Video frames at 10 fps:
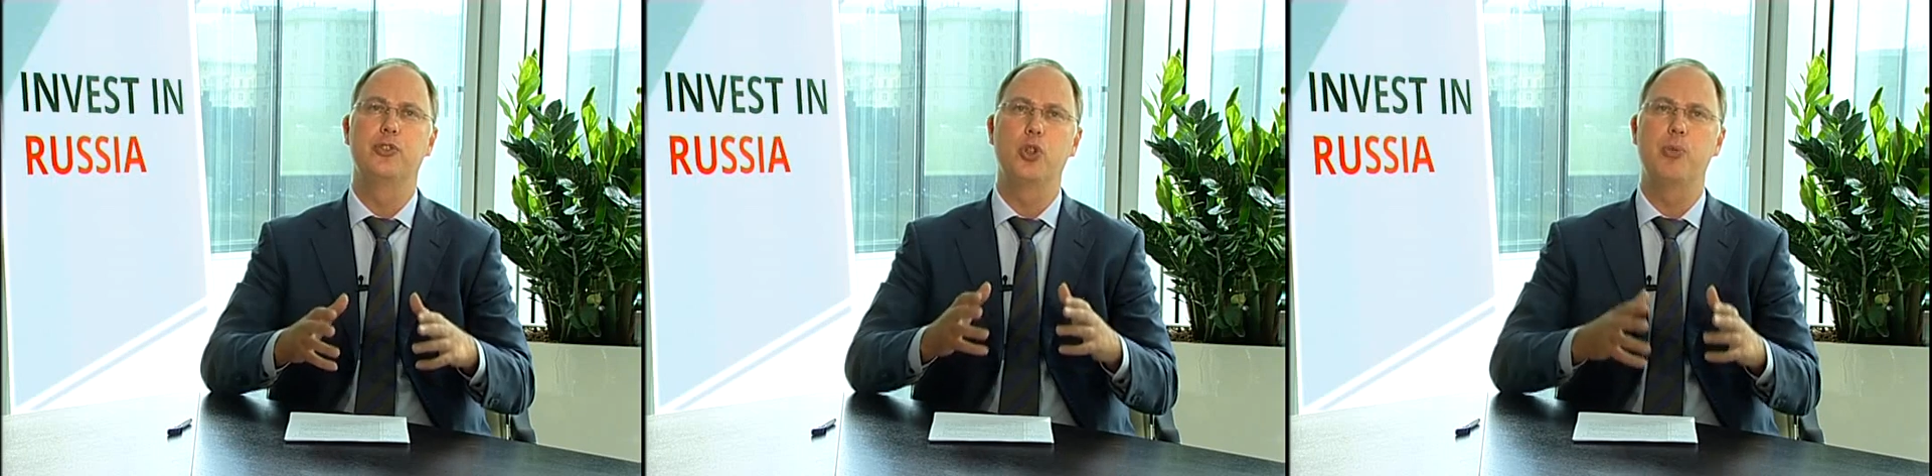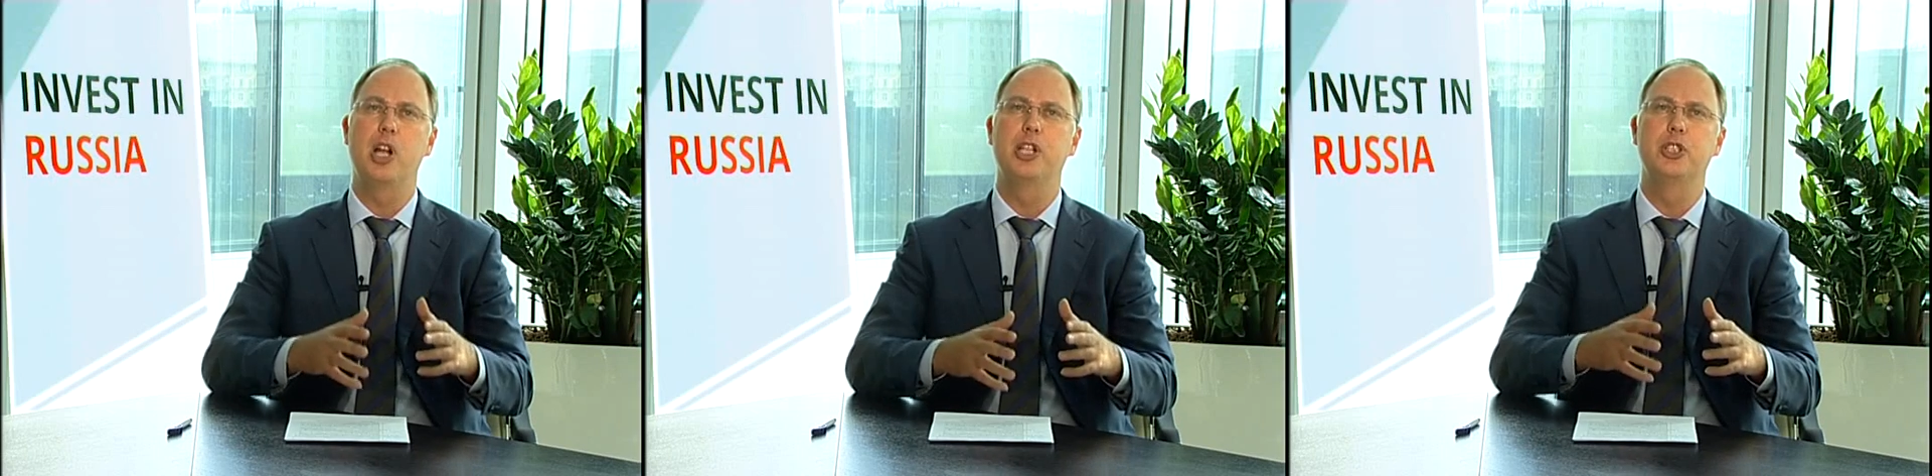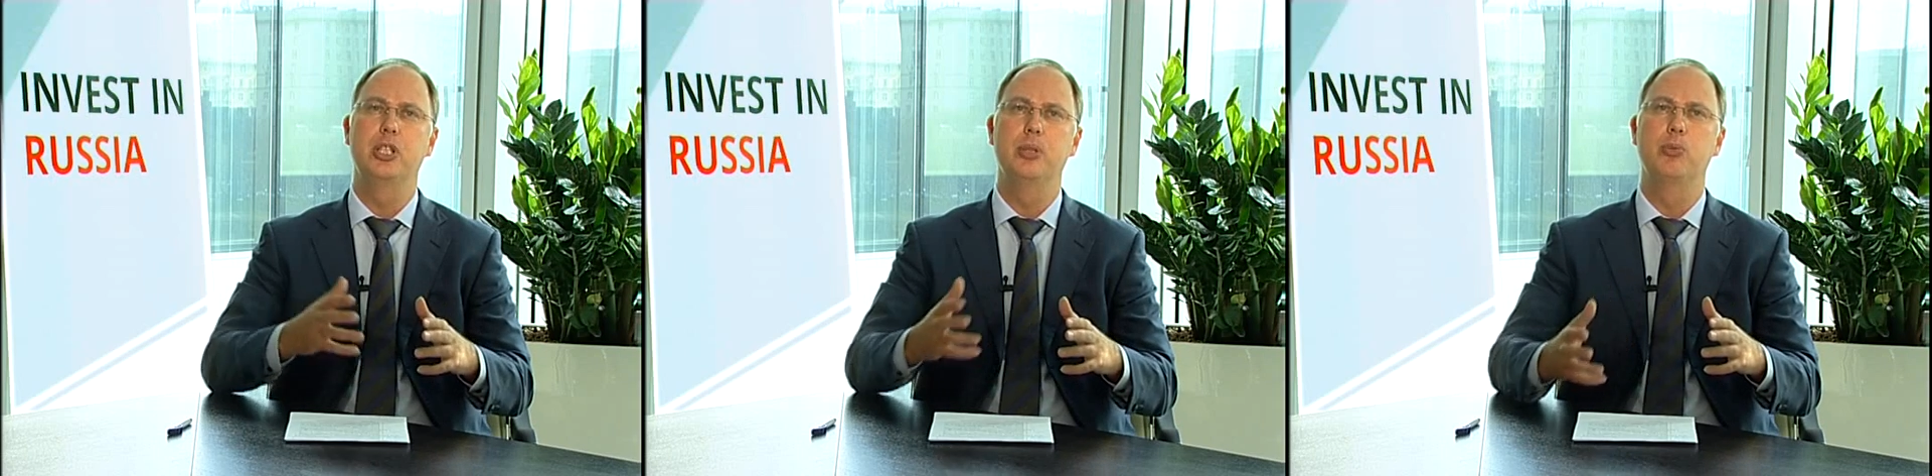from
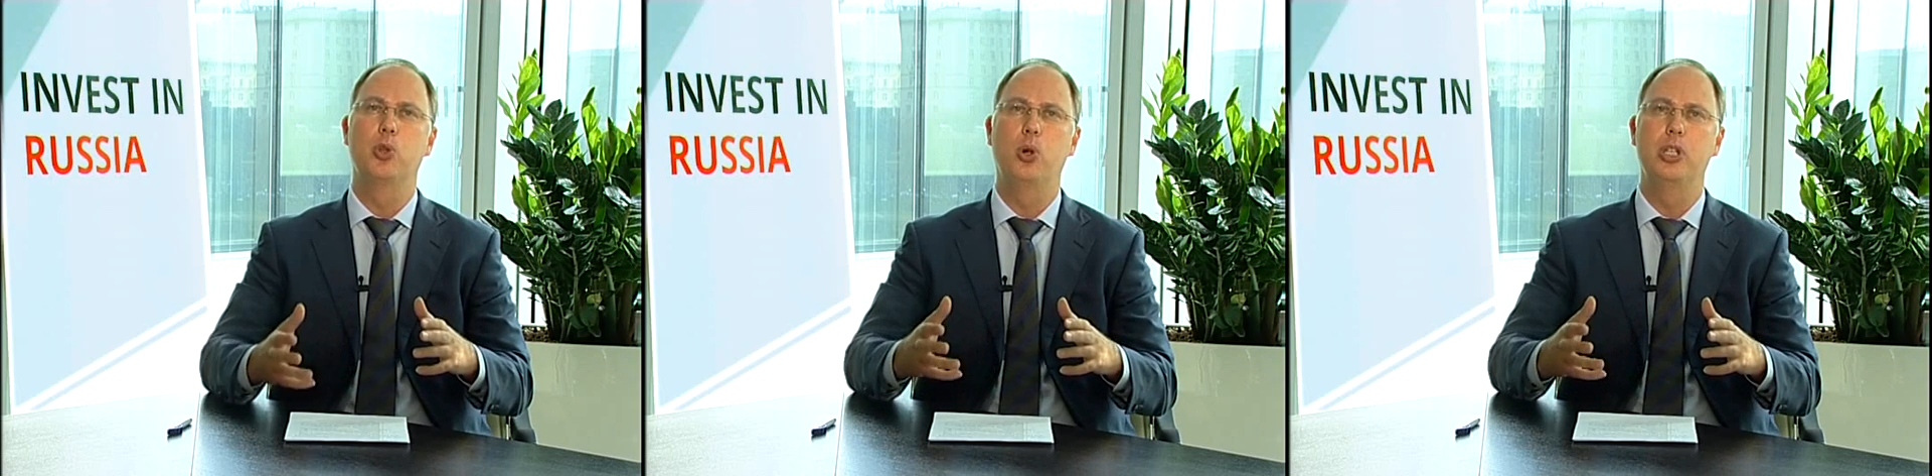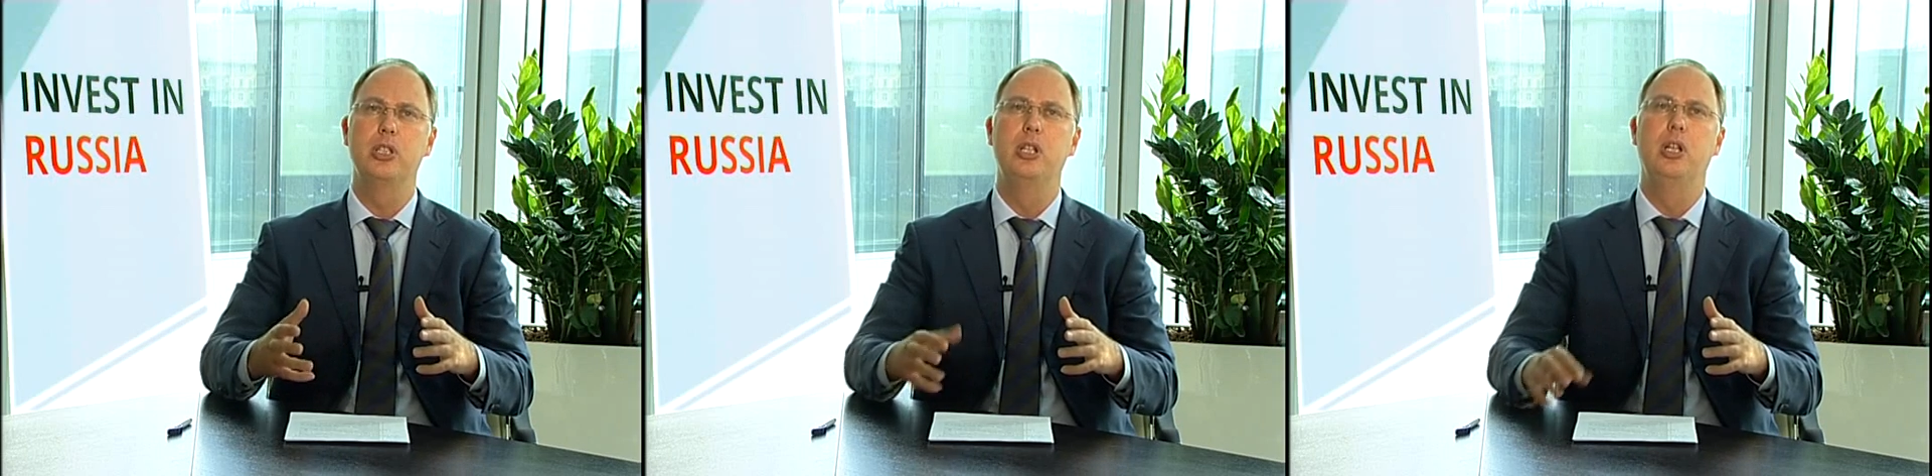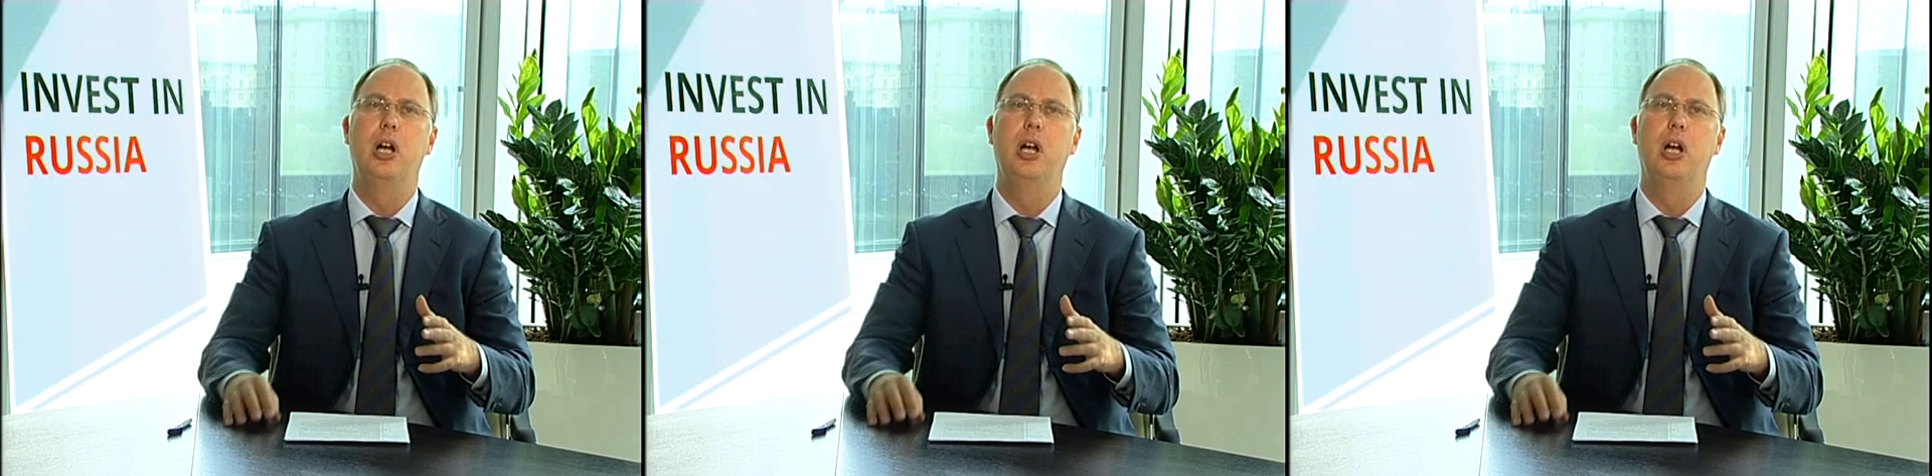Russia and abroad.